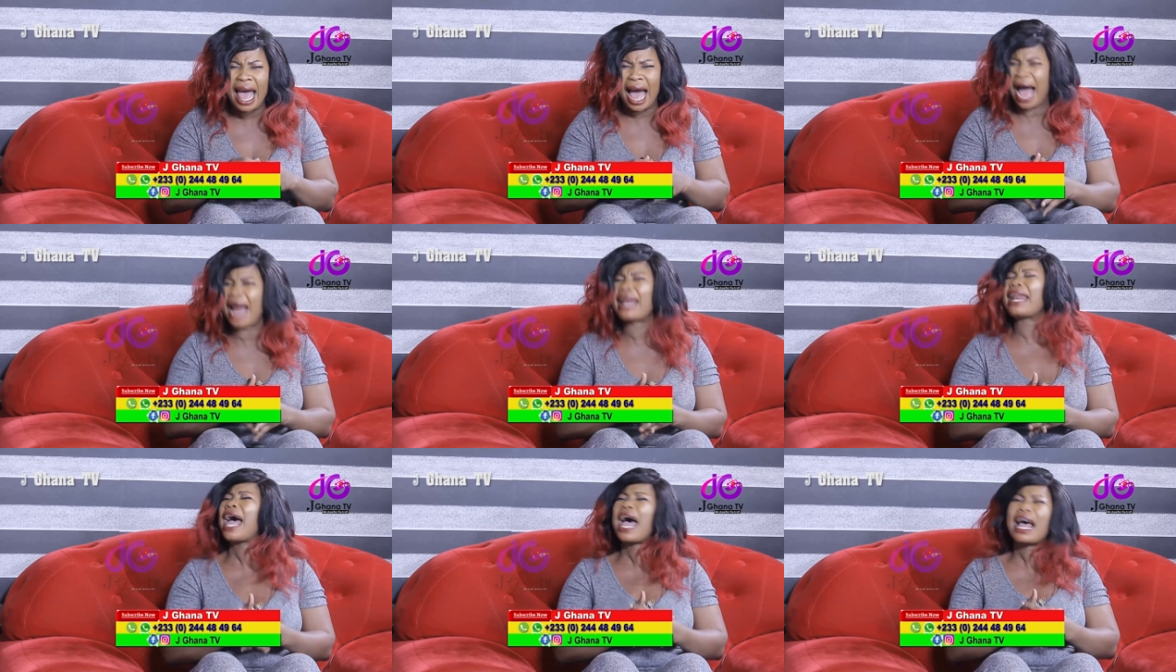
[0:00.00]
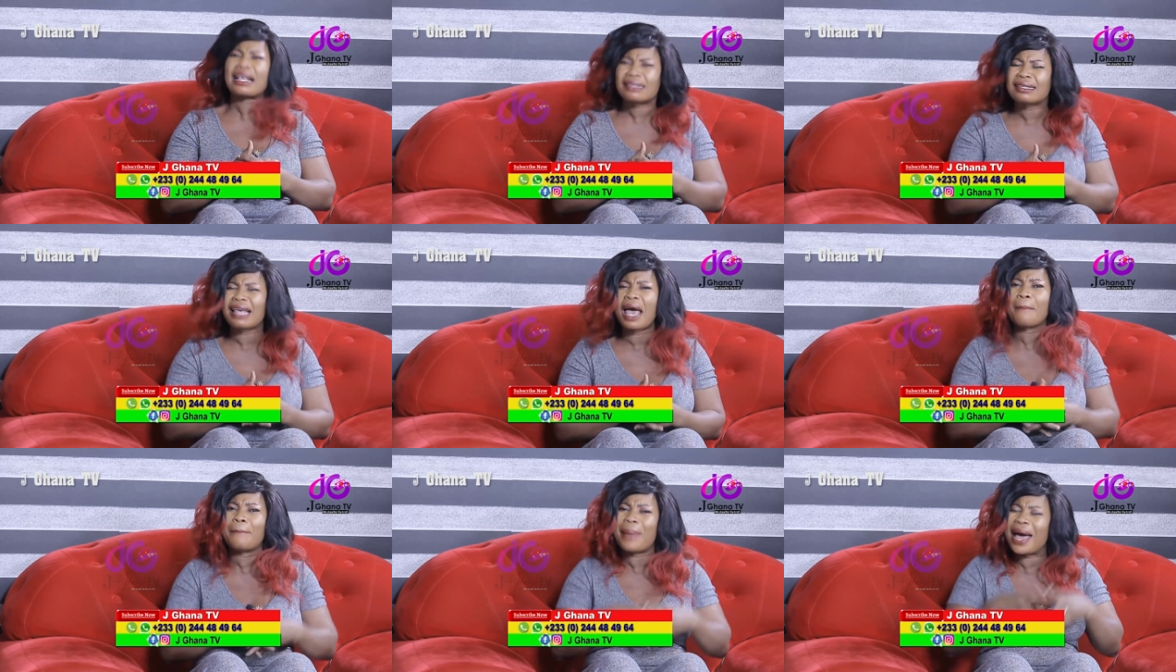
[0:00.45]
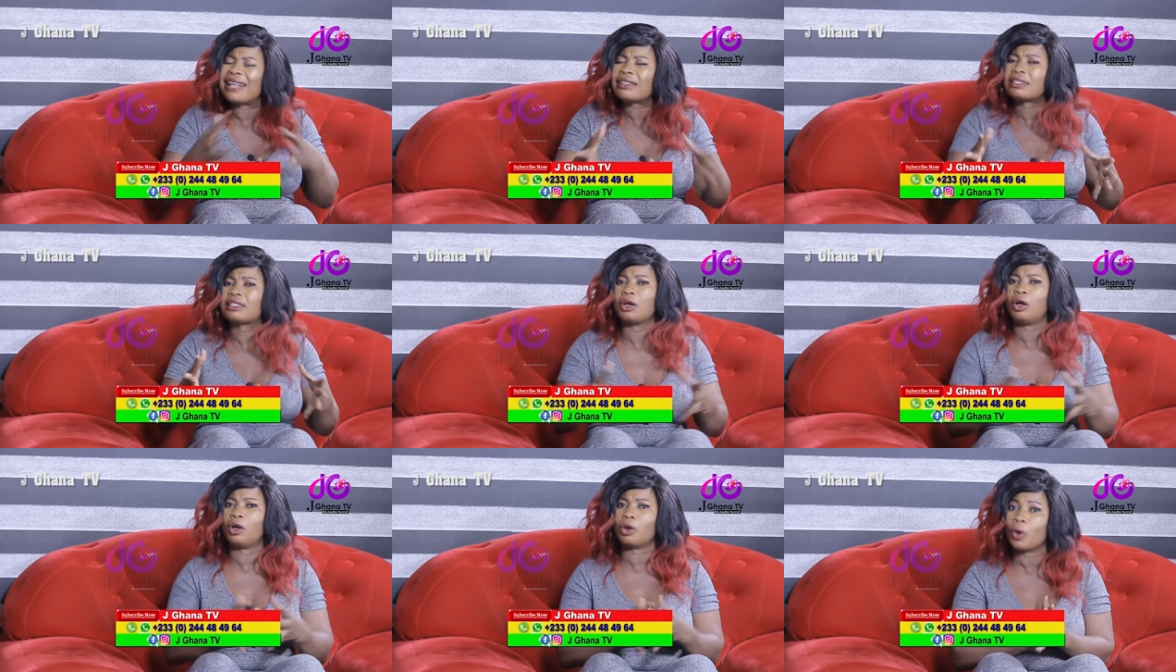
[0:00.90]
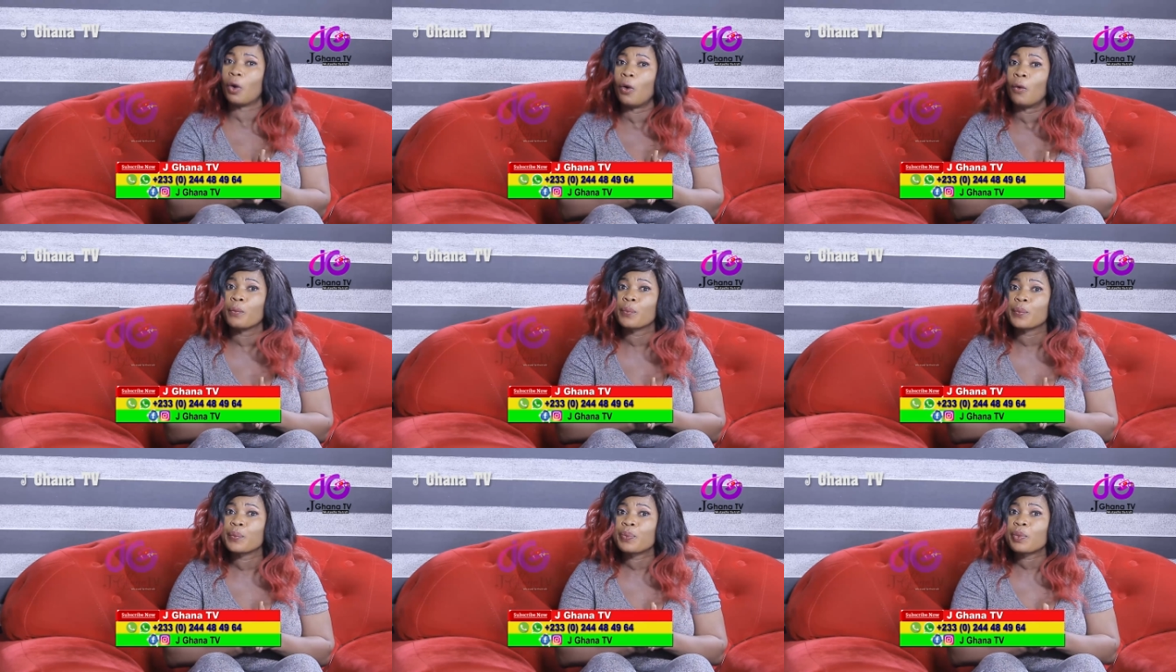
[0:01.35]
And I said, Benton,
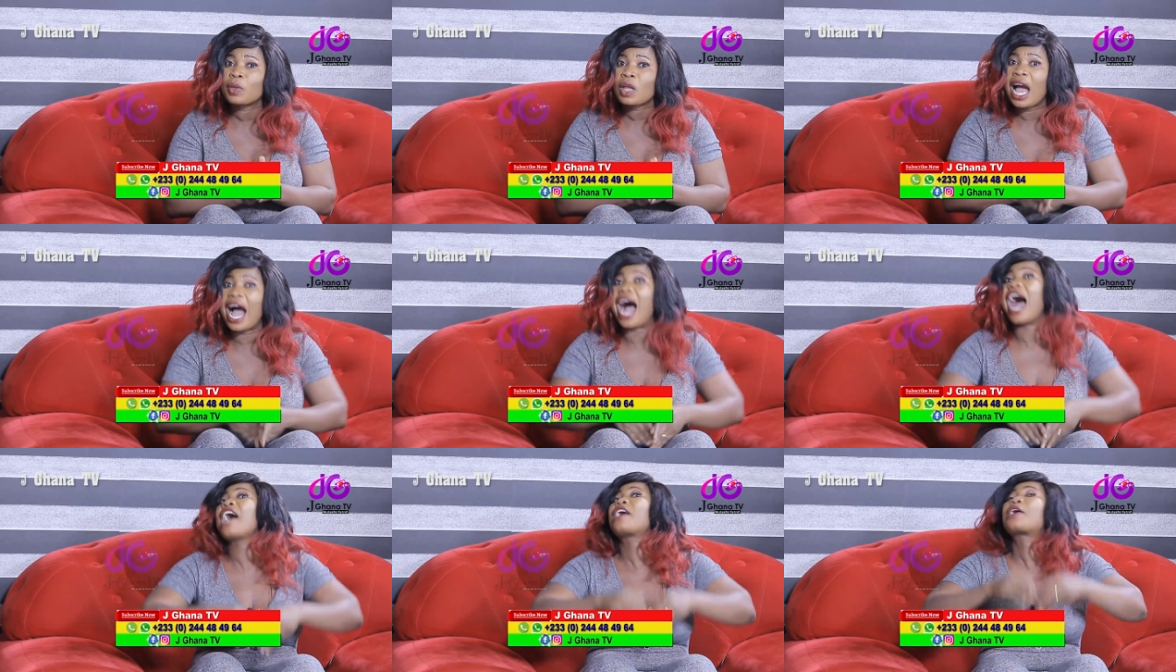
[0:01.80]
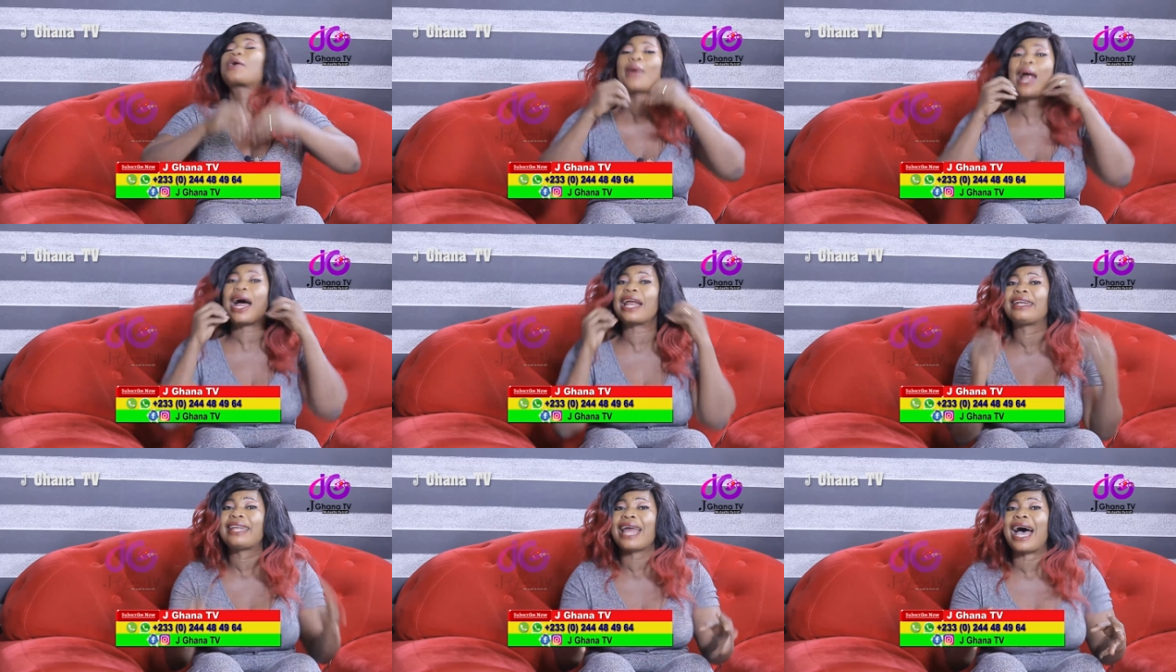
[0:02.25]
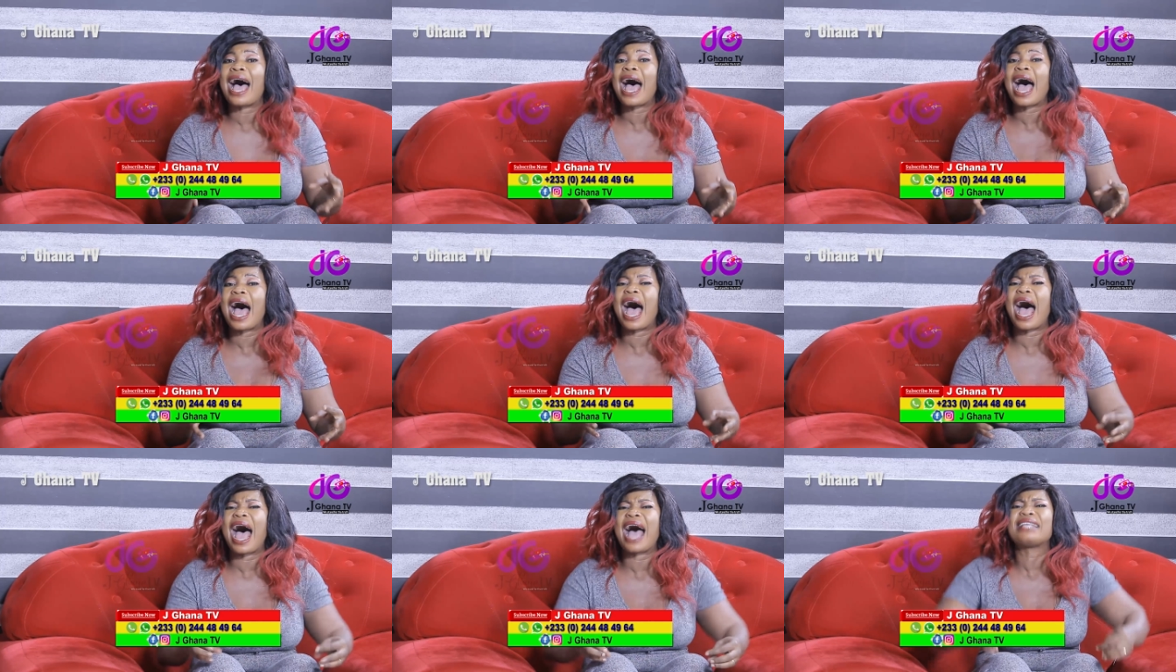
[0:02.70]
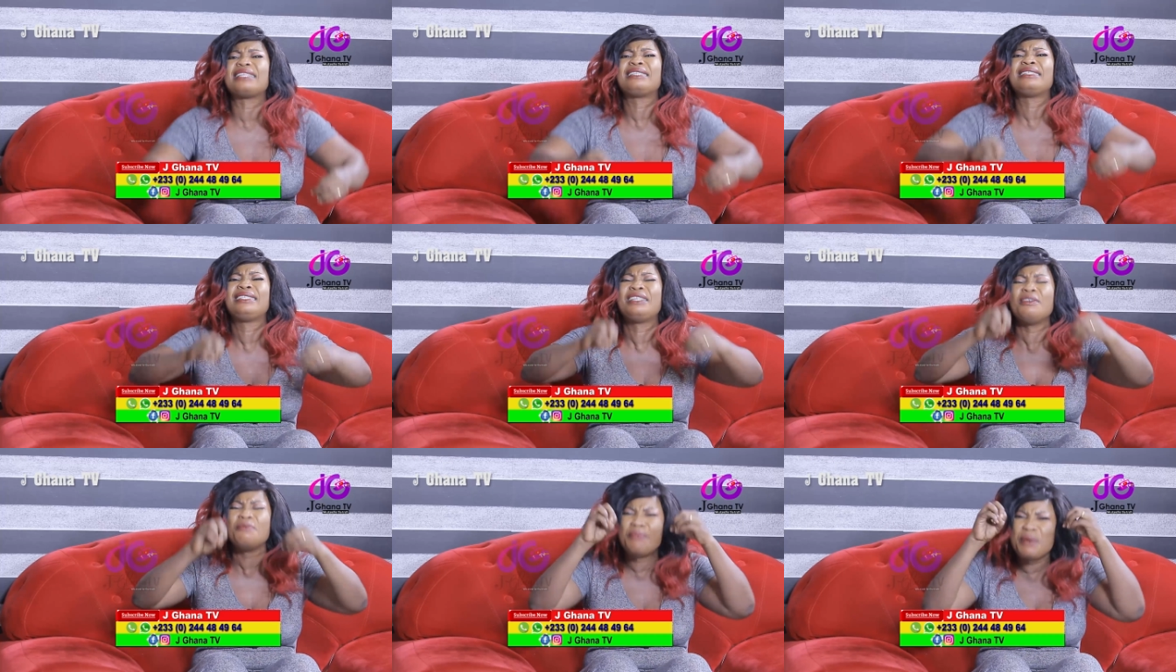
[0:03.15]
no, I grad that I
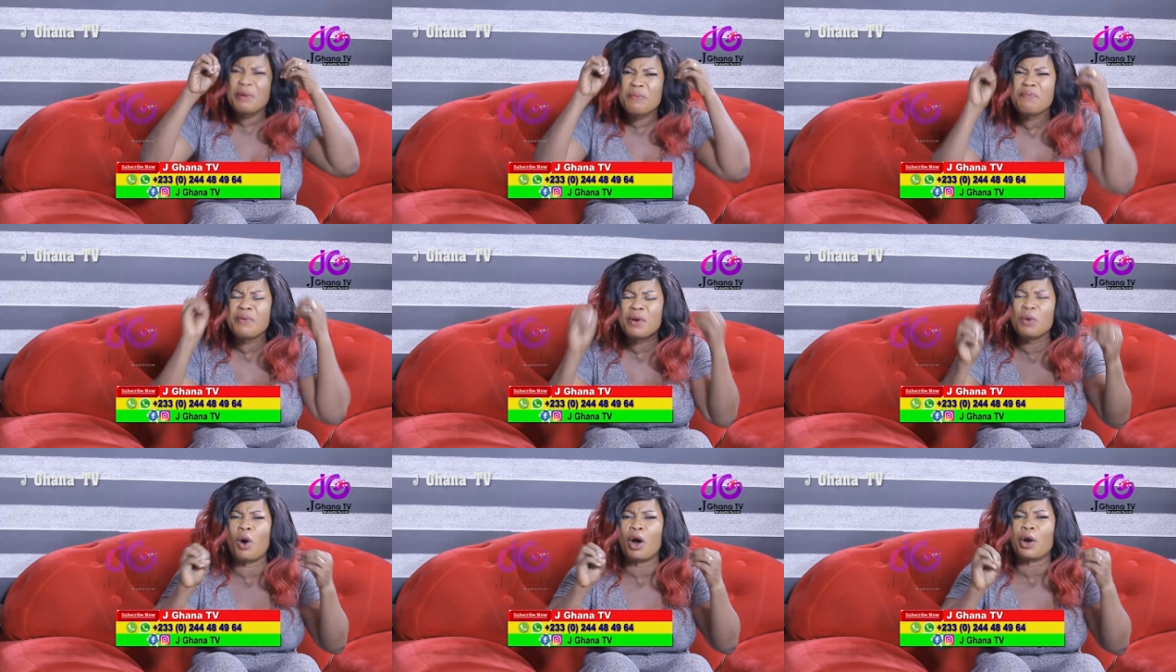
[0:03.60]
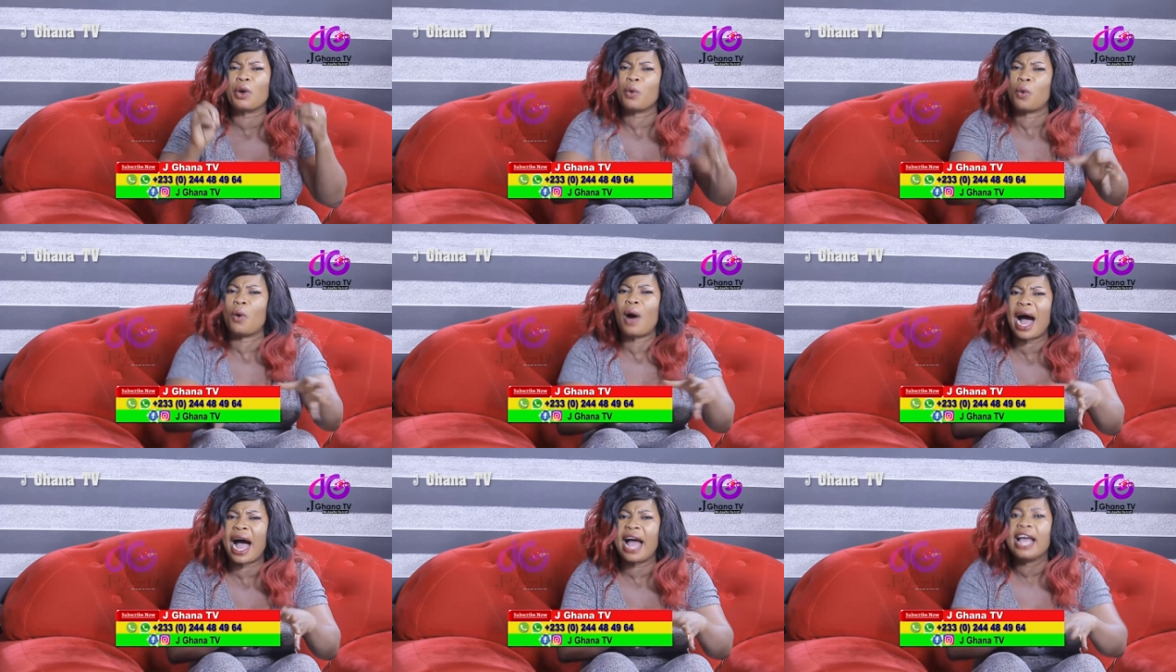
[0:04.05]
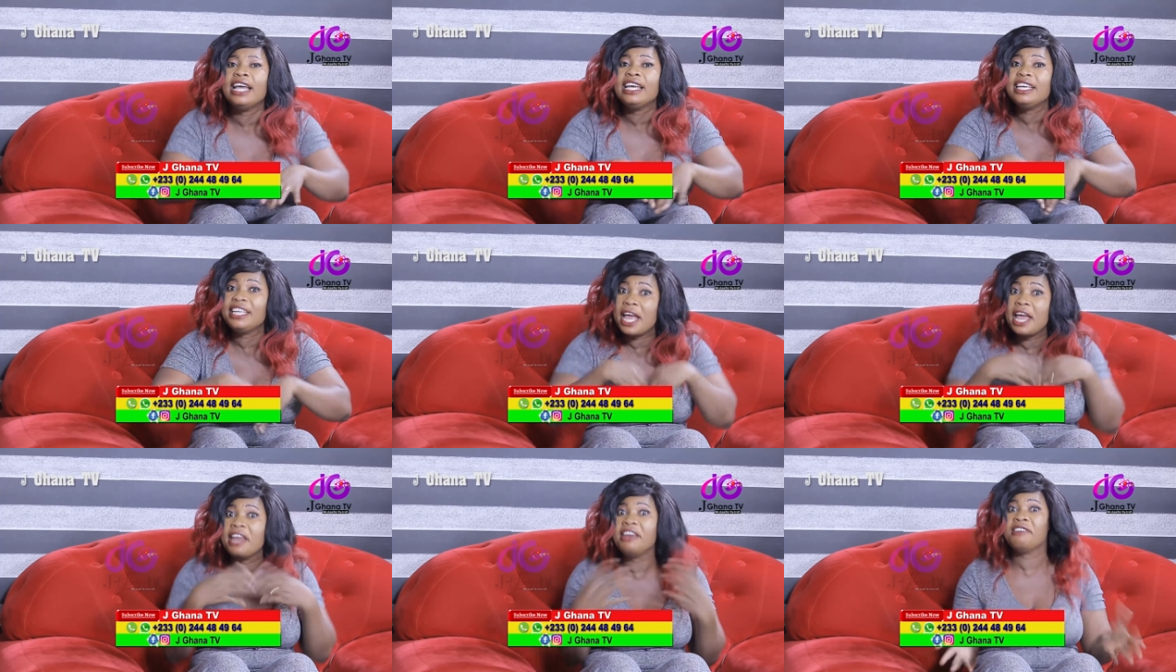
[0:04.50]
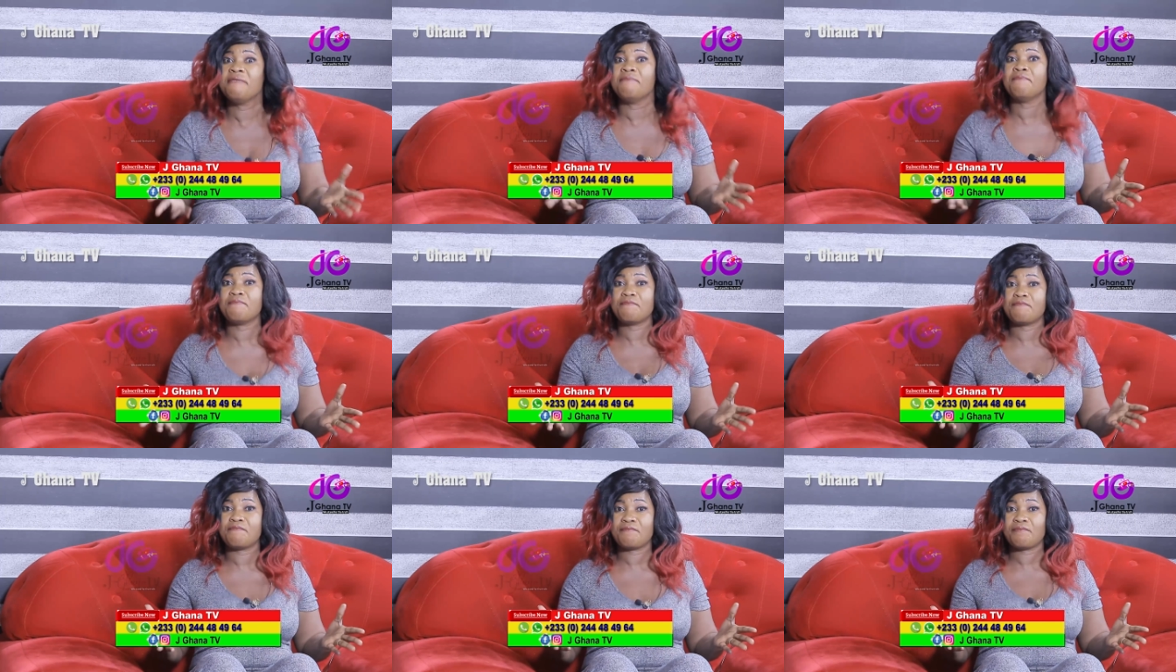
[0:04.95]
GB one the why ye knew.